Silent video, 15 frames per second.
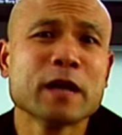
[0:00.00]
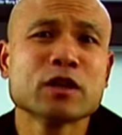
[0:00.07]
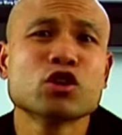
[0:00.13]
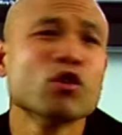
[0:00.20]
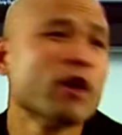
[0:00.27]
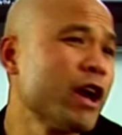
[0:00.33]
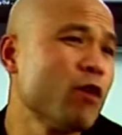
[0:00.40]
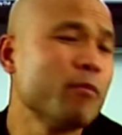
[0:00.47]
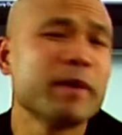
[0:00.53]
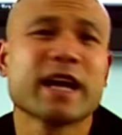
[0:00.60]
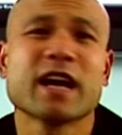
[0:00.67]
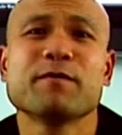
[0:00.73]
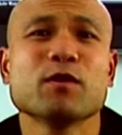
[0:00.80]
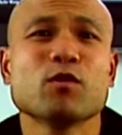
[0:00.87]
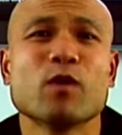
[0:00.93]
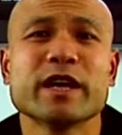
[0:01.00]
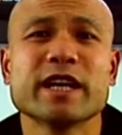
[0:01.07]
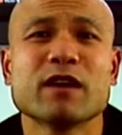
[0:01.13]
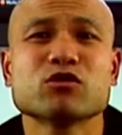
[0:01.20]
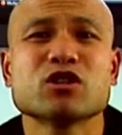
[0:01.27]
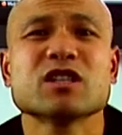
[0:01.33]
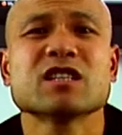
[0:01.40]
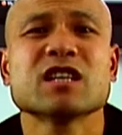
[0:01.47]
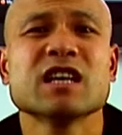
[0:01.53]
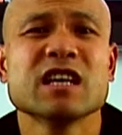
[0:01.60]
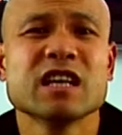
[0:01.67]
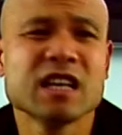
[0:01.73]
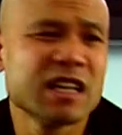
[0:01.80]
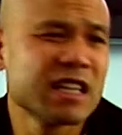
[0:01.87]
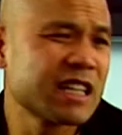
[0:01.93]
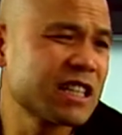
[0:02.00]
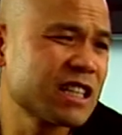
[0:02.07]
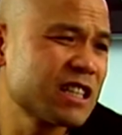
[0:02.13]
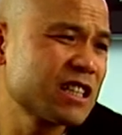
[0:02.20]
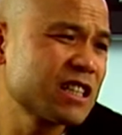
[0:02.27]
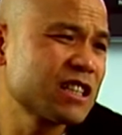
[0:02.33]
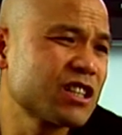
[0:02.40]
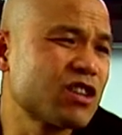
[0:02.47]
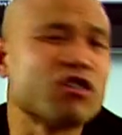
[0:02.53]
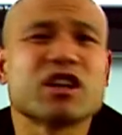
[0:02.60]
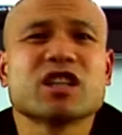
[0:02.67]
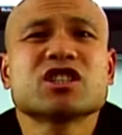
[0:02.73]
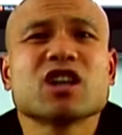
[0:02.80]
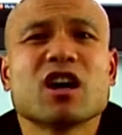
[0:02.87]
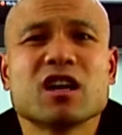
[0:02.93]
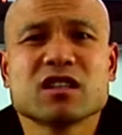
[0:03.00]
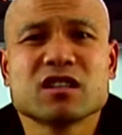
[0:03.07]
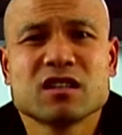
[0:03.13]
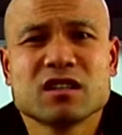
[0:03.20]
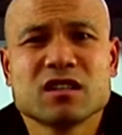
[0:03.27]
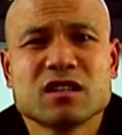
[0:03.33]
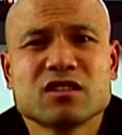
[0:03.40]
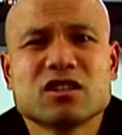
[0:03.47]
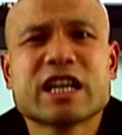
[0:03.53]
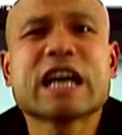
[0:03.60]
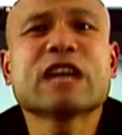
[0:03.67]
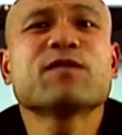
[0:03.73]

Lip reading: to helping everyone else got a chance to get